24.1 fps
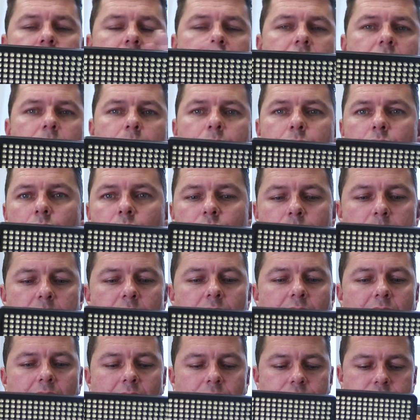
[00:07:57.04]
you can move them
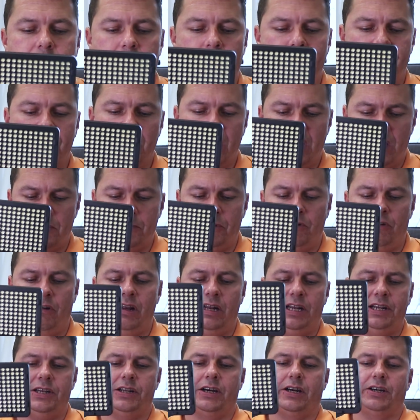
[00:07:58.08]
around. It'd be
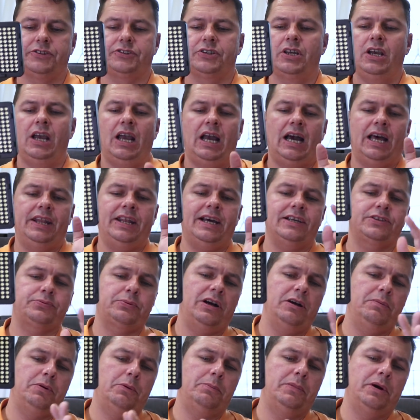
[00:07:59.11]
really nice. And that's
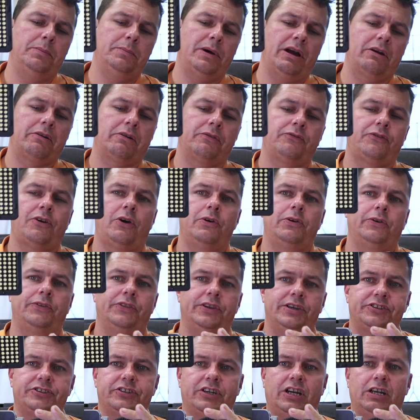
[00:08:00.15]
why I put my microphone on
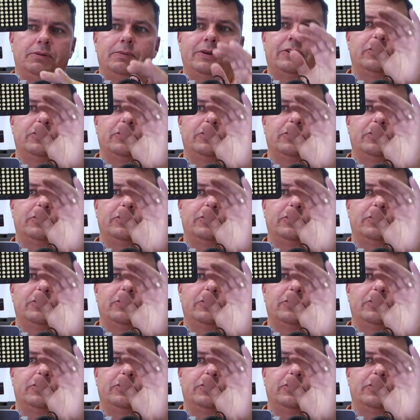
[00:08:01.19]
this side,